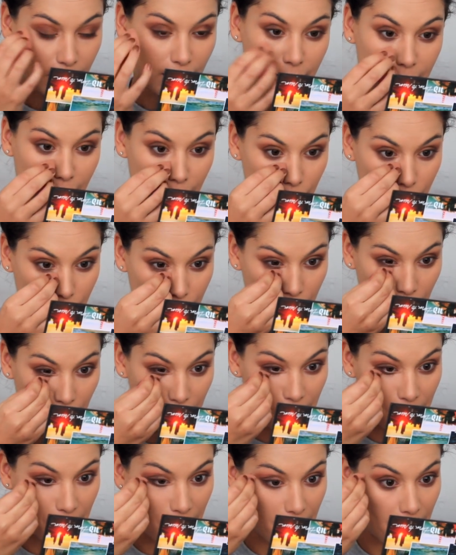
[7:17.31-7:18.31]
is I just
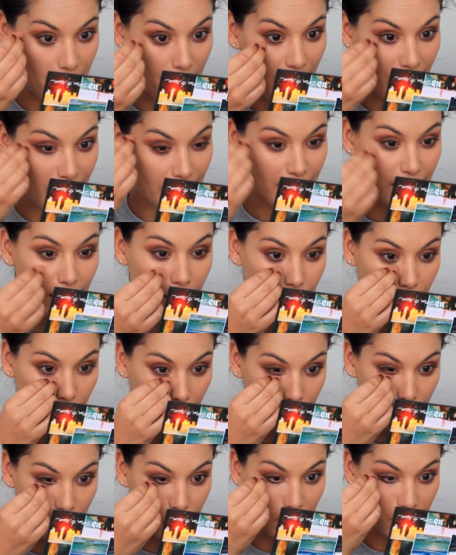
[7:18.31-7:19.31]
go back
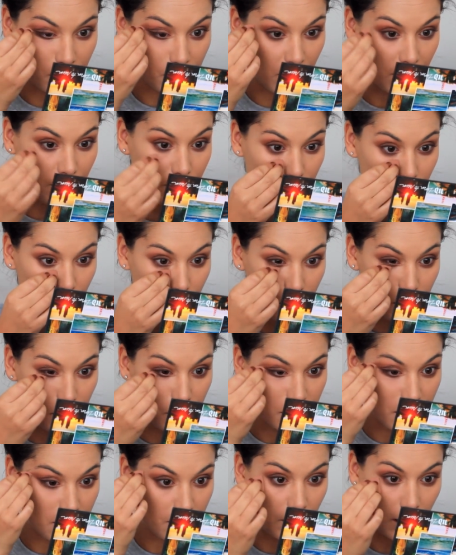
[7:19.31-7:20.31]
in with my
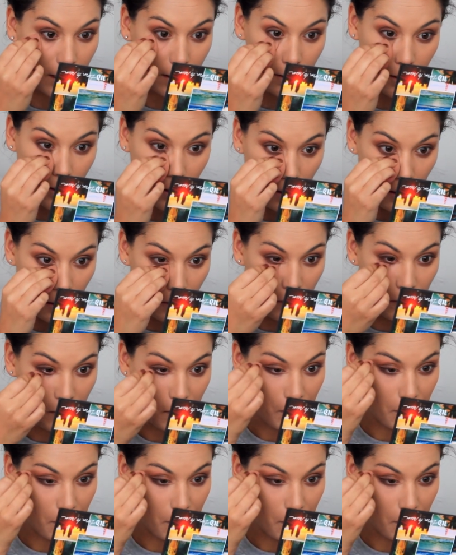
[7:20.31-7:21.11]
beauty blender